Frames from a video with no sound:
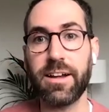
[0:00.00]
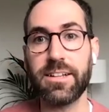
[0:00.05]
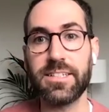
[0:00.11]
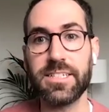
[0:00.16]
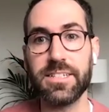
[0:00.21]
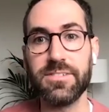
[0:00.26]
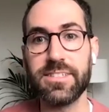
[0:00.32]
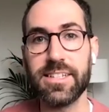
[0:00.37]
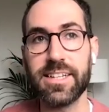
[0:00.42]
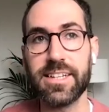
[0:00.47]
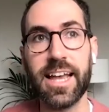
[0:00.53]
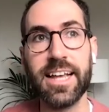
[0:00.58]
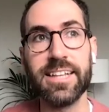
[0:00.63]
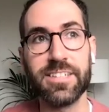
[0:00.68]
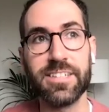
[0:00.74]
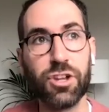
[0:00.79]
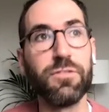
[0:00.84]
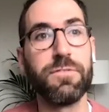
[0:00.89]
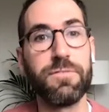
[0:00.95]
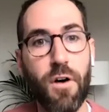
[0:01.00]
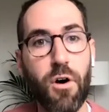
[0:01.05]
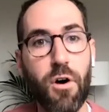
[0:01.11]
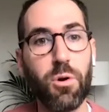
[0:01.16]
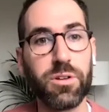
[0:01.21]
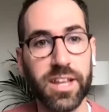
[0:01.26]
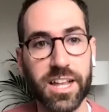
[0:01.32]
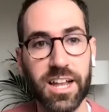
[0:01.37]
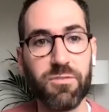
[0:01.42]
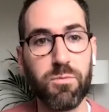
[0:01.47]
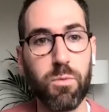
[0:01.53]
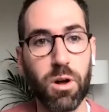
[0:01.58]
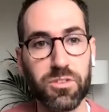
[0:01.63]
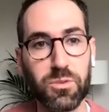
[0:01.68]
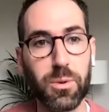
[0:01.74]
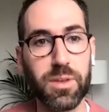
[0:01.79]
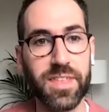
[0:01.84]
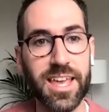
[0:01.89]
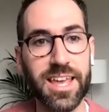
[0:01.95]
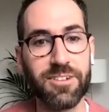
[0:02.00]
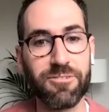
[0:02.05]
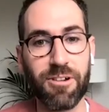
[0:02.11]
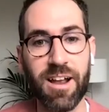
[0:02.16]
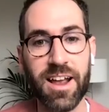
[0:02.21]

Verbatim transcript: creativity is an unfolding of what's within mm-hmm.